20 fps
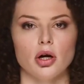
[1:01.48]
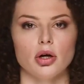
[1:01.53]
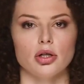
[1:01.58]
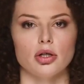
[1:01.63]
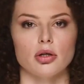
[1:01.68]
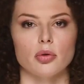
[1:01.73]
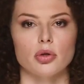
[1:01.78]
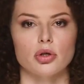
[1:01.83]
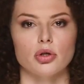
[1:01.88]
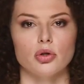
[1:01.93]

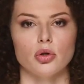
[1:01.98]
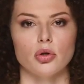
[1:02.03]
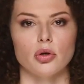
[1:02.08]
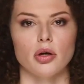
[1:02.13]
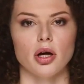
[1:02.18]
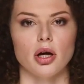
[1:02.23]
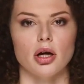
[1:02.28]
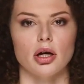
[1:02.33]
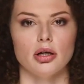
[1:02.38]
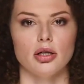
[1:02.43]
also
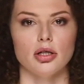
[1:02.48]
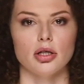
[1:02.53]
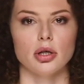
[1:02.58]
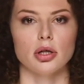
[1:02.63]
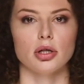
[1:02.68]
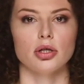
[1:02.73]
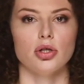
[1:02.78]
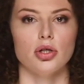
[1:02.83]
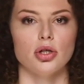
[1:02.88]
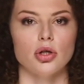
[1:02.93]
include odds,
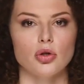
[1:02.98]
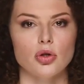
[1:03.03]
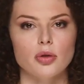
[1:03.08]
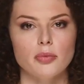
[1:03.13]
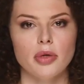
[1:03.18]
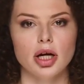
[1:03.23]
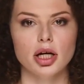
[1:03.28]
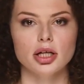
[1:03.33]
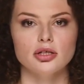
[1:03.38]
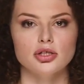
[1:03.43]
so you
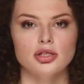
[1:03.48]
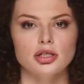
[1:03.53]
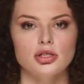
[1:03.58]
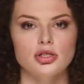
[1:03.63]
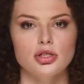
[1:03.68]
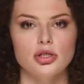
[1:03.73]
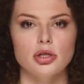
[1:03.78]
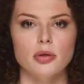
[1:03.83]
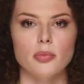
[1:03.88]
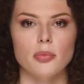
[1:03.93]
have
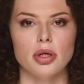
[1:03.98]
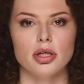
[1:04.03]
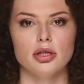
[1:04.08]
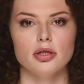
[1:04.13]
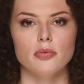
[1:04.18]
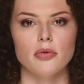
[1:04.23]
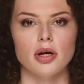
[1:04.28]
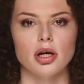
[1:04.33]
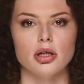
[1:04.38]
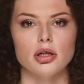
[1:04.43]
access to the
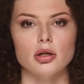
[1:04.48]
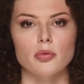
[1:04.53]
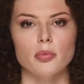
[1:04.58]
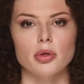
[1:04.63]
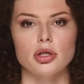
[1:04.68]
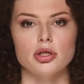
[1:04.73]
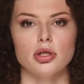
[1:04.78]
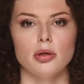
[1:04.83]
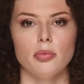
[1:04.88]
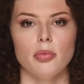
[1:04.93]
best value
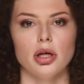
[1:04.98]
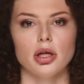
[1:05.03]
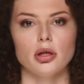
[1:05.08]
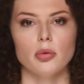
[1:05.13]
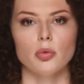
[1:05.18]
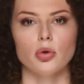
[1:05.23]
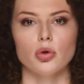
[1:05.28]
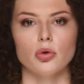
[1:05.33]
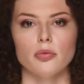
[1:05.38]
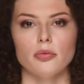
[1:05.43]
bets
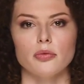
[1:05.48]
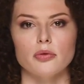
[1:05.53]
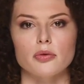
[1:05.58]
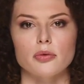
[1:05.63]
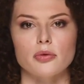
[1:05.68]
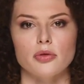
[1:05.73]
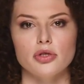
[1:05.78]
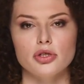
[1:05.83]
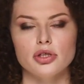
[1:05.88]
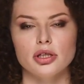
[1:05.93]
available.
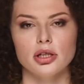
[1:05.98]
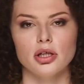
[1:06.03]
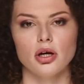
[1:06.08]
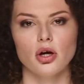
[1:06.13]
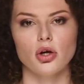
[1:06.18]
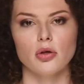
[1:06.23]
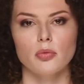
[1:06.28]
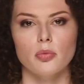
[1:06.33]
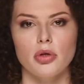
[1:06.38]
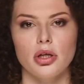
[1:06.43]
See
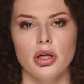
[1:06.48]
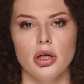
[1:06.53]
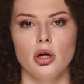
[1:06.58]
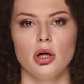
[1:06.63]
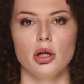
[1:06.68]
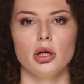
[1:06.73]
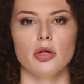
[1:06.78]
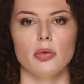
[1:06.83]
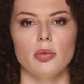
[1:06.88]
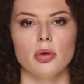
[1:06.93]
all
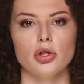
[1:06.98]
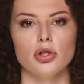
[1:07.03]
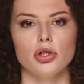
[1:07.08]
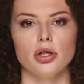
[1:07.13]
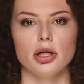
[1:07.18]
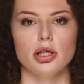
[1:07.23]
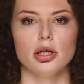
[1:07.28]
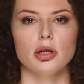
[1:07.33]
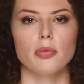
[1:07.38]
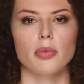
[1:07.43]
predictions for
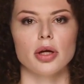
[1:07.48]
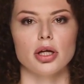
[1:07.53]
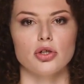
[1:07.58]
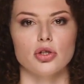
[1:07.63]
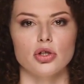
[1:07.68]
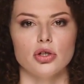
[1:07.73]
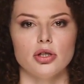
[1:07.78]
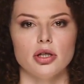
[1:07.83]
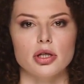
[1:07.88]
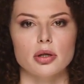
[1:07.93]
today's
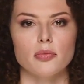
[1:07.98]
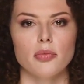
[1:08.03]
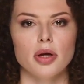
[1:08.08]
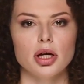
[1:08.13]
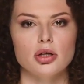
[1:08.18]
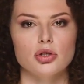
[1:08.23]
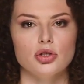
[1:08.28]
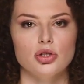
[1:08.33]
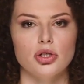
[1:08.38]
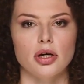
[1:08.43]
matches at
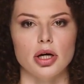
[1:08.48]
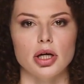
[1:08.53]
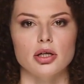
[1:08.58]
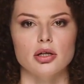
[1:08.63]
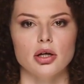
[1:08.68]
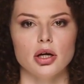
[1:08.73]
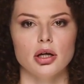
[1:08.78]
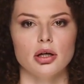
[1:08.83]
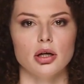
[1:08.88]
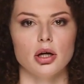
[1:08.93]

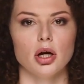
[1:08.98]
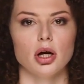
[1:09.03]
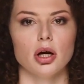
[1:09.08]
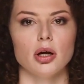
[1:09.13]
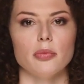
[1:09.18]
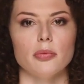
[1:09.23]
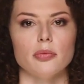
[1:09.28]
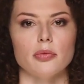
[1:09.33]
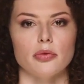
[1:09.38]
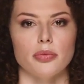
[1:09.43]

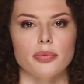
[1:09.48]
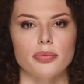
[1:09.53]
matchstat.com.